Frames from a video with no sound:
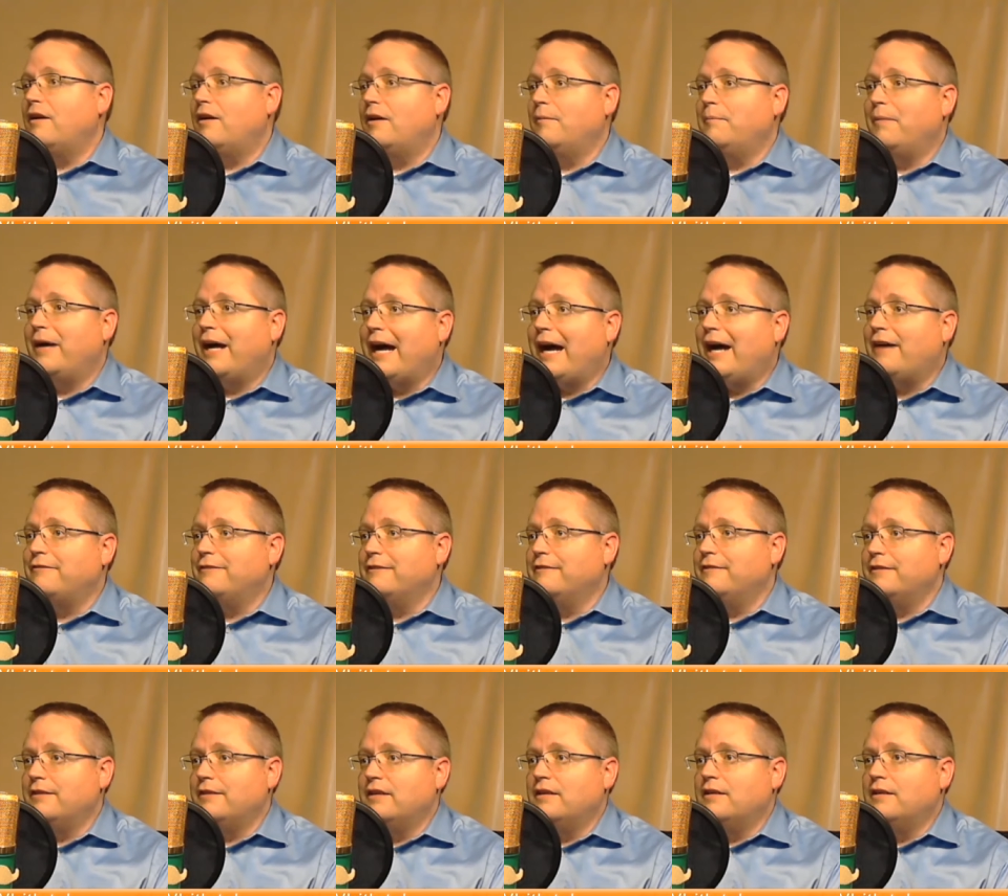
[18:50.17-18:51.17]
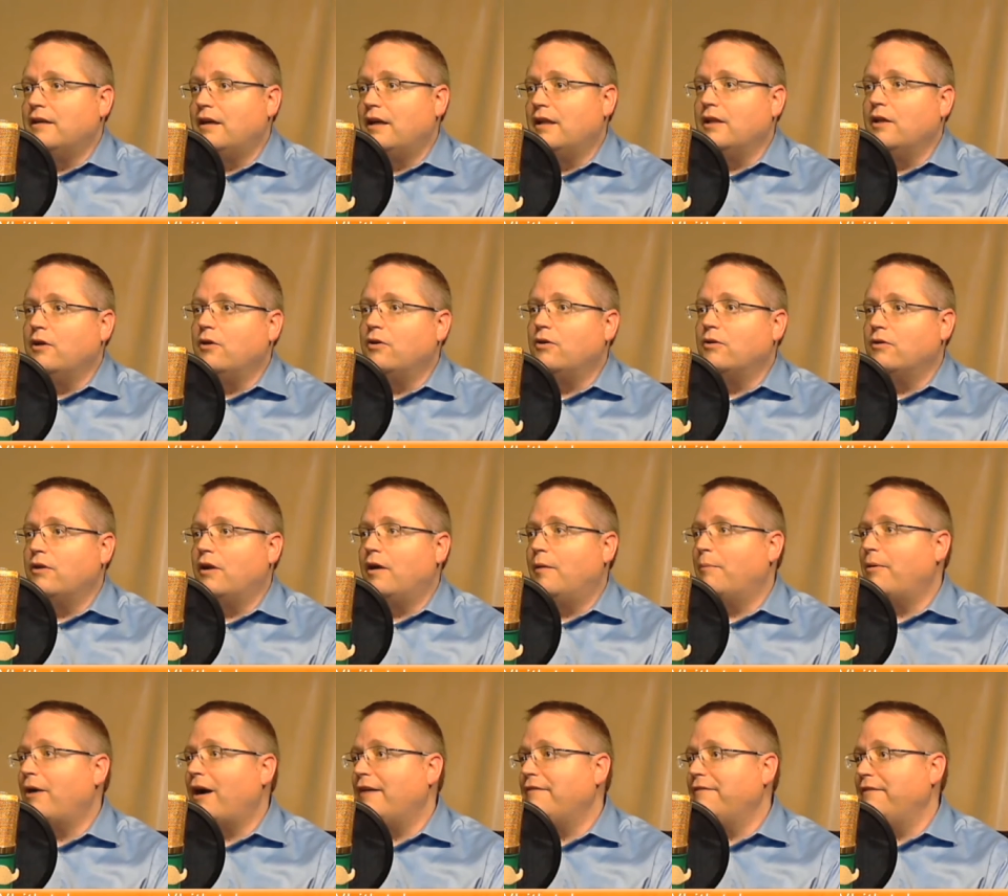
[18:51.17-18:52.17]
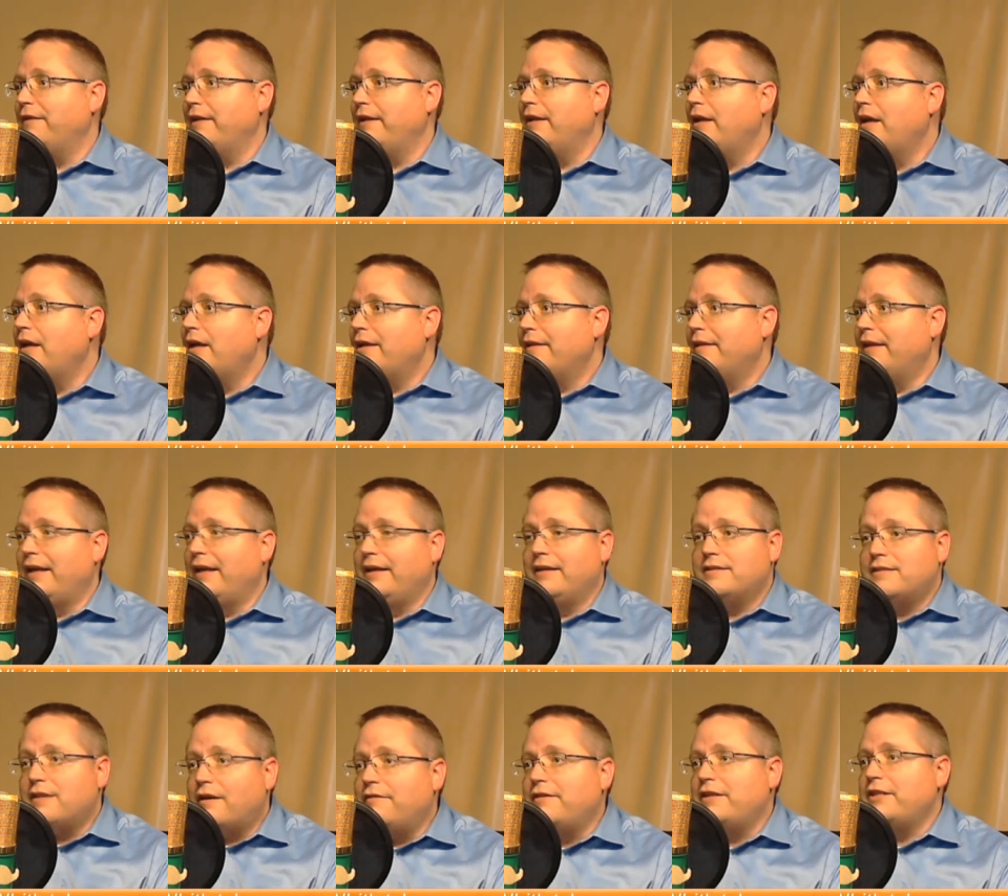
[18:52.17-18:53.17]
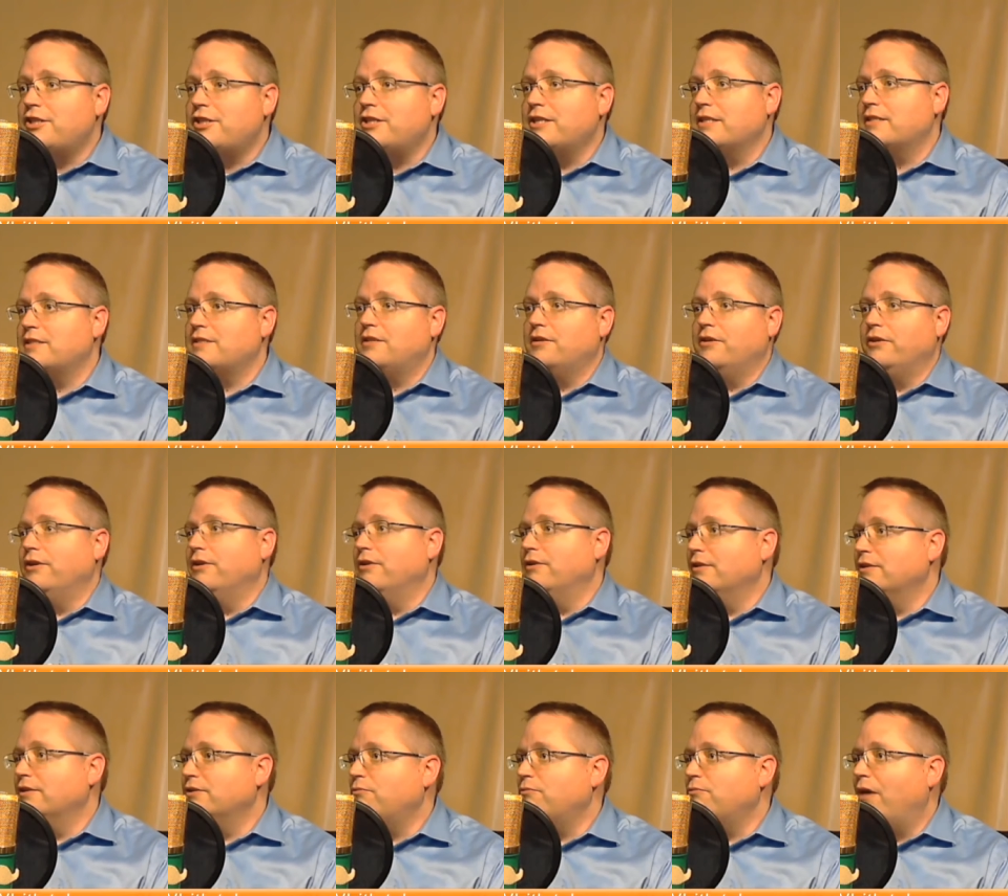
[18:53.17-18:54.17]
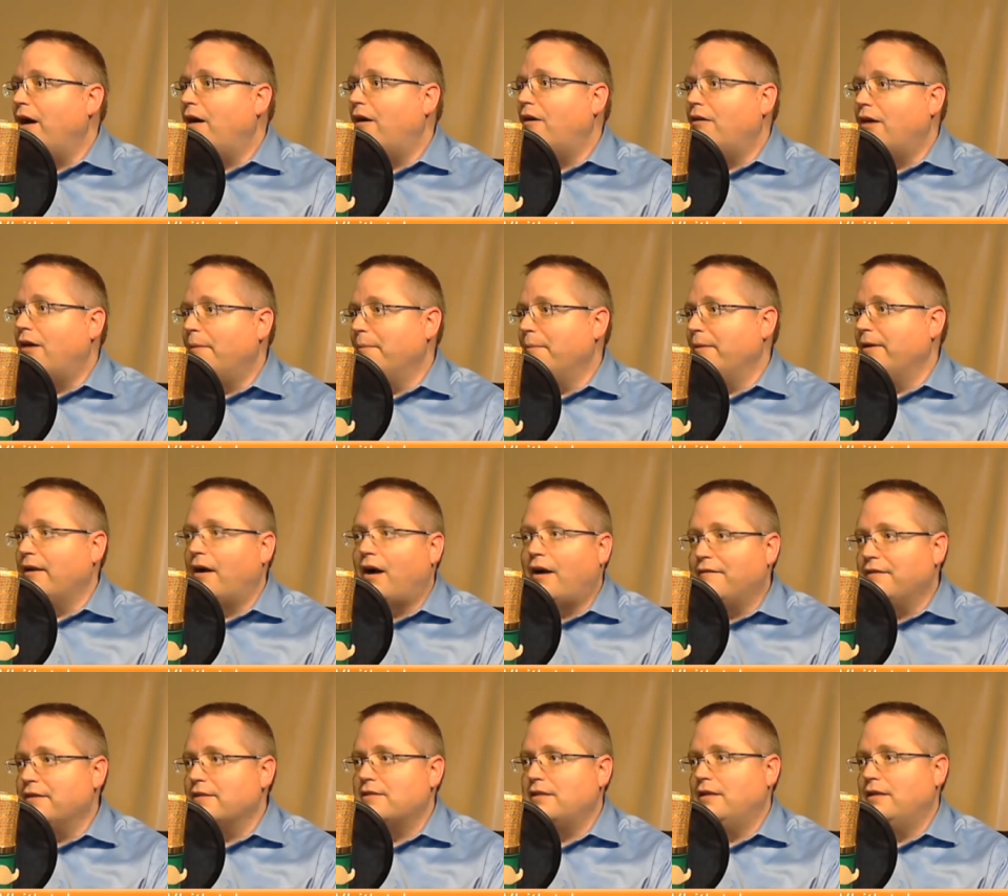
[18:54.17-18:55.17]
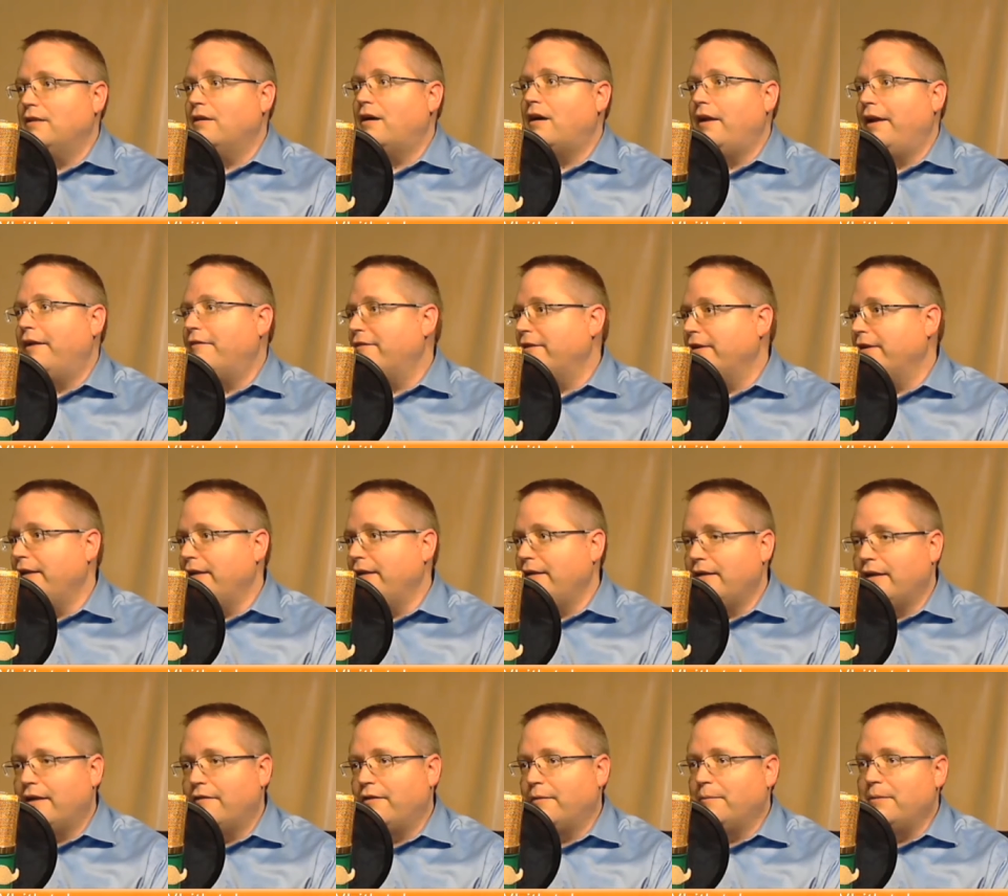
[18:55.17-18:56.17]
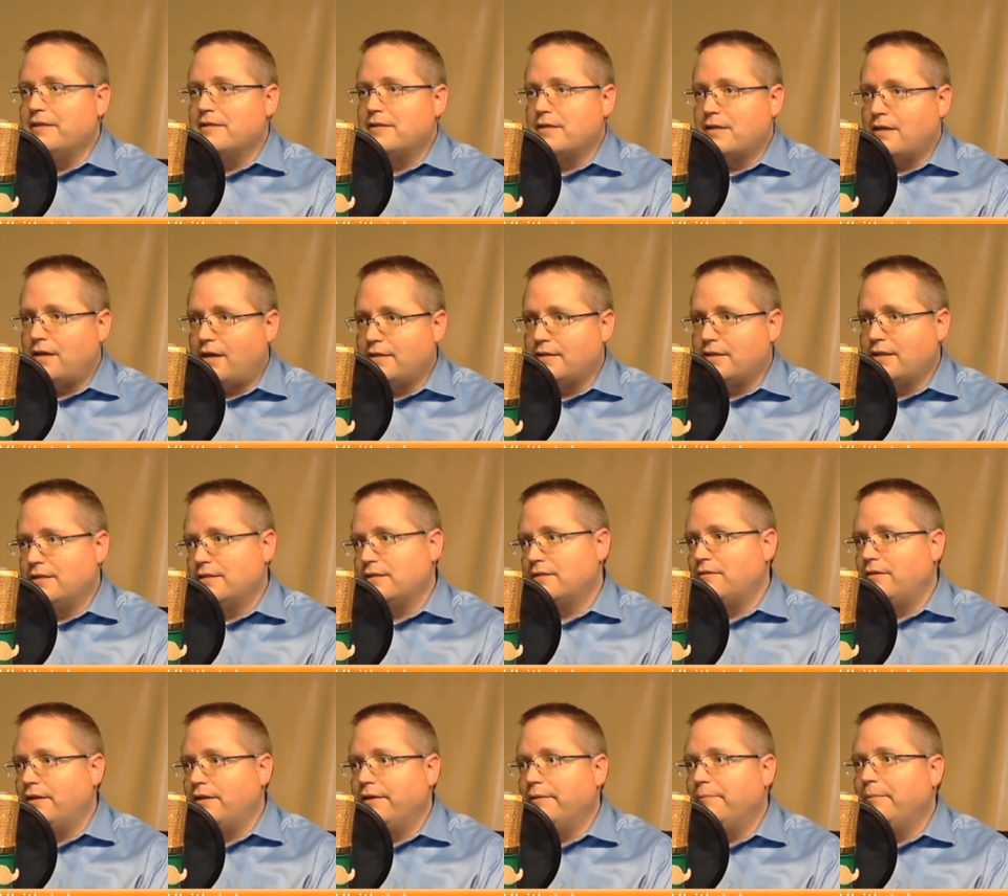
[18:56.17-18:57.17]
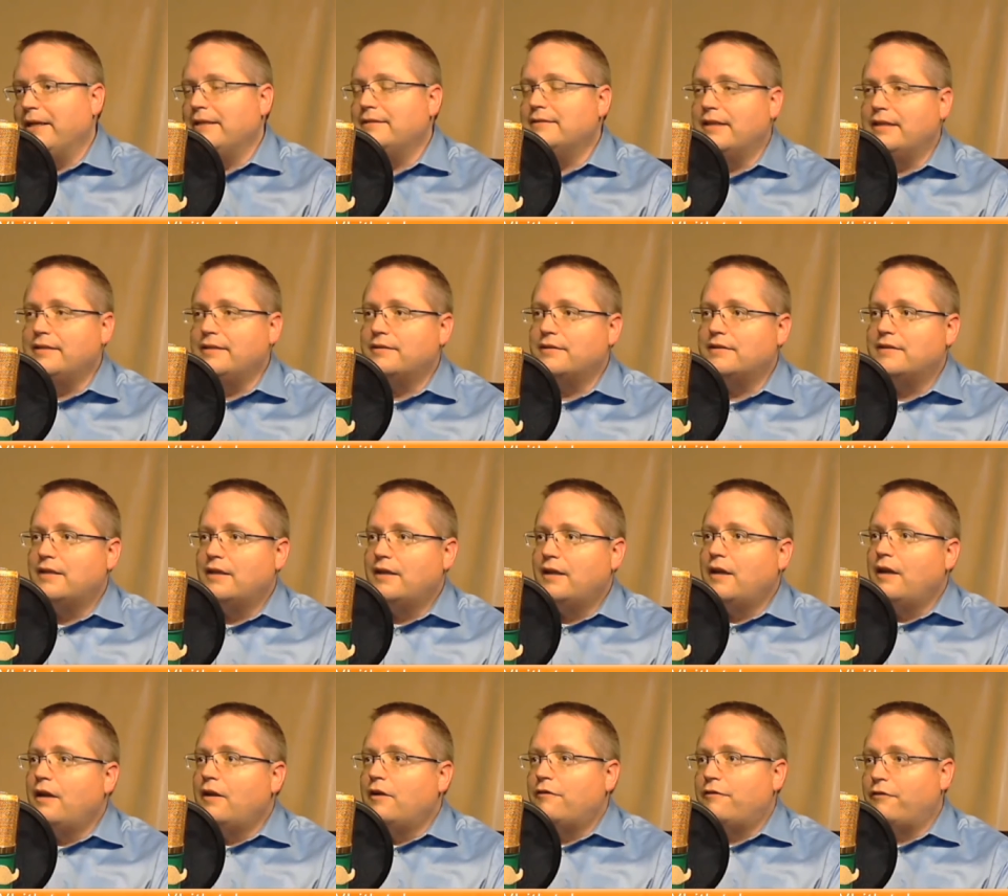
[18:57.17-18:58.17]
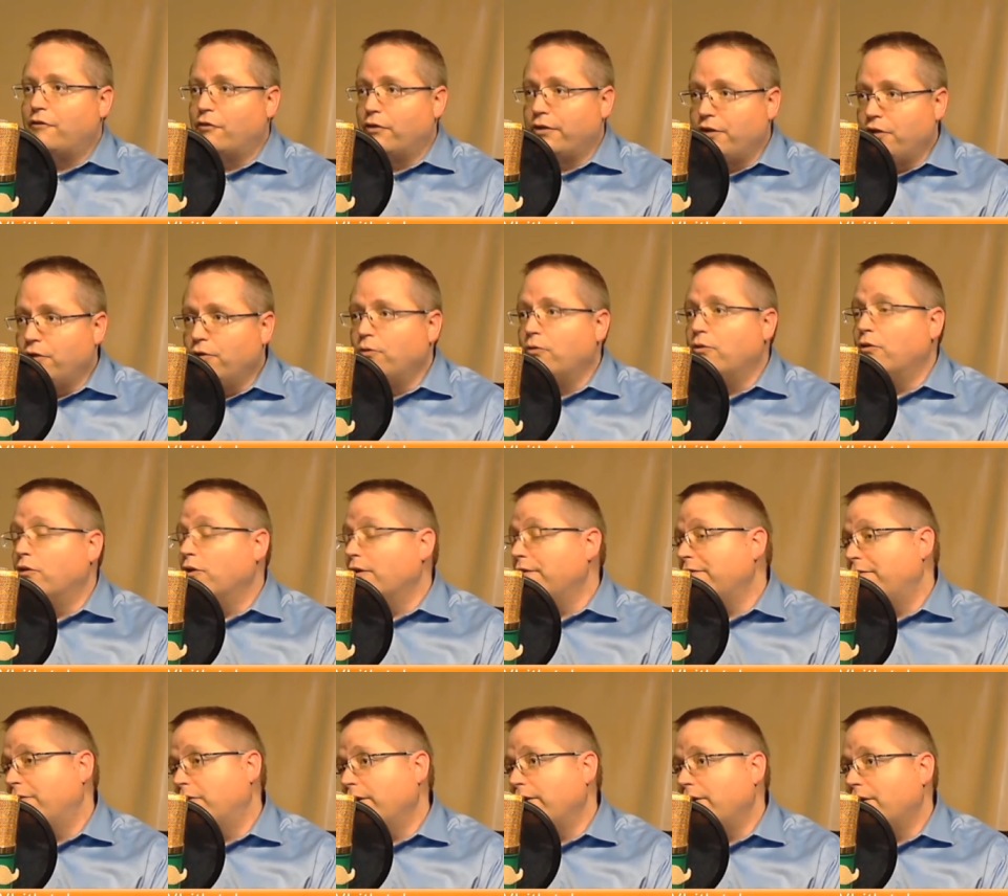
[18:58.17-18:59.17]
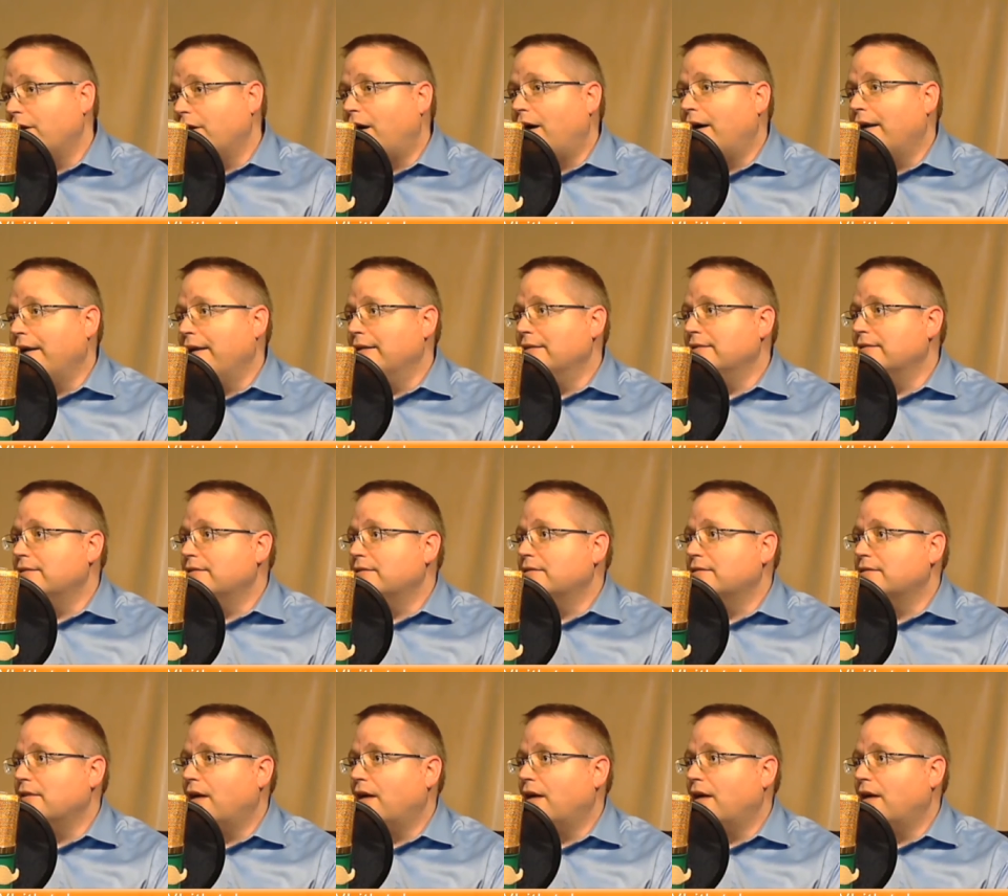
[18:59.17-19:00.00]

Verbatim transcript: on behalf of a local nonprofit that is of interest to you as well? I mean, obviously not every piece of content is going to make sense for you or for your audience.